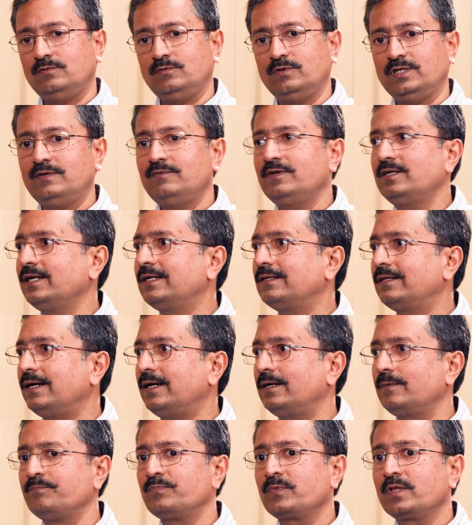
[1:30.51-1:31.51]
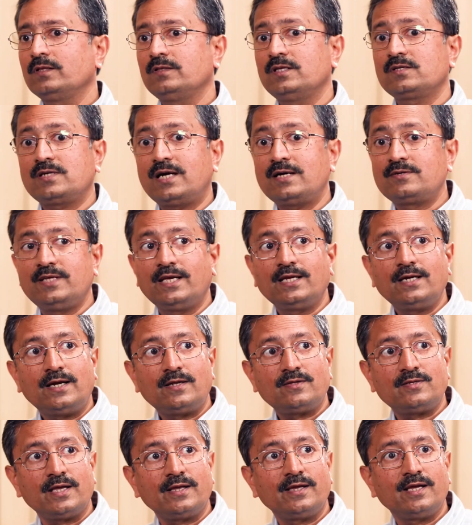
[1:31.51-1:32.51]
Okay, we did that. They started saying, let
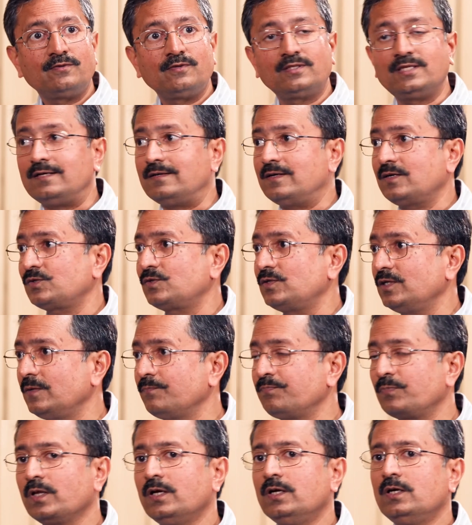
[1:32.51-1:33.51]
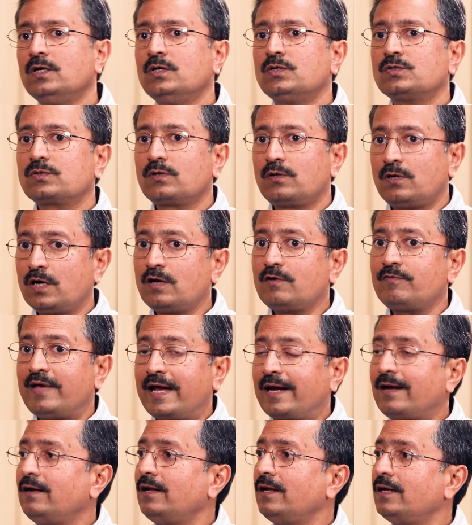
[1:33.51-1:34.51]
us engage with industry. So a lot of
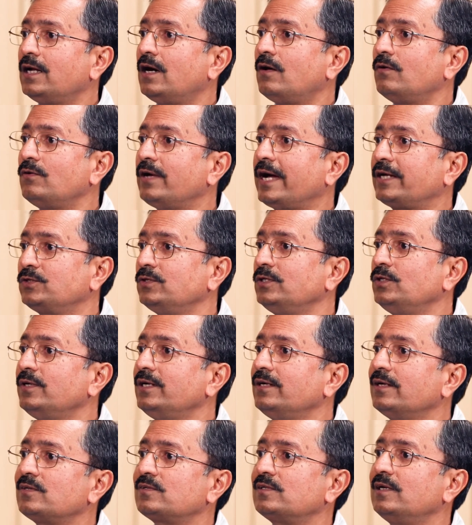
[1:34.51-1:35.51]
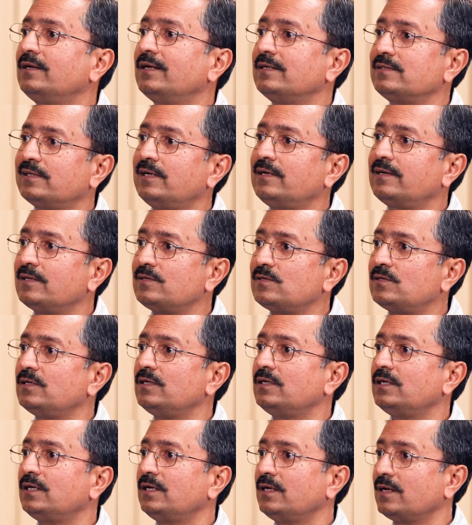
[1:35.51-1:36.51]
faculty now actually do industrial
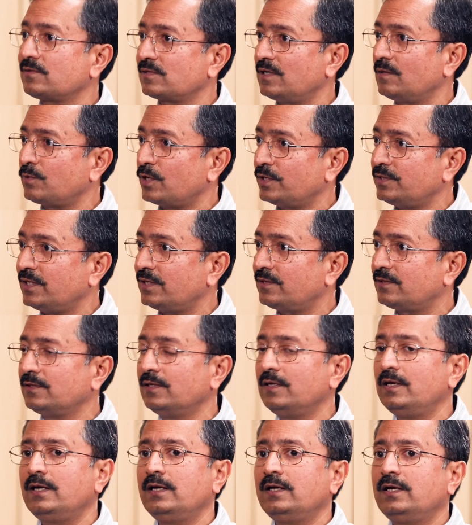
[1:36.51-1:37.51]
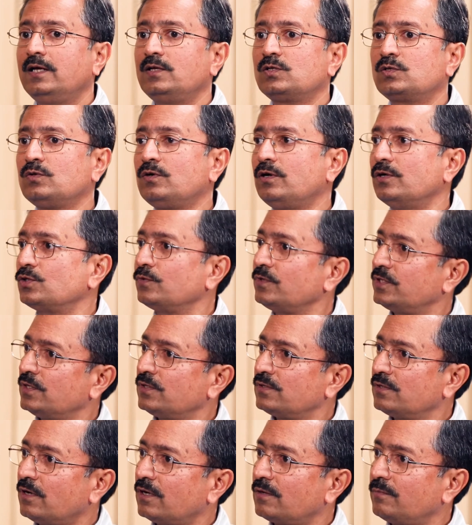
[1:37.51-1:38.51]
consultancy and industrial projects and so on, so which
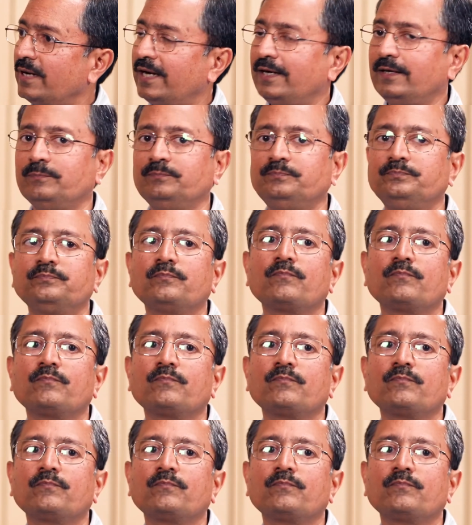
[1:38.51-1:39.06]
is not bad.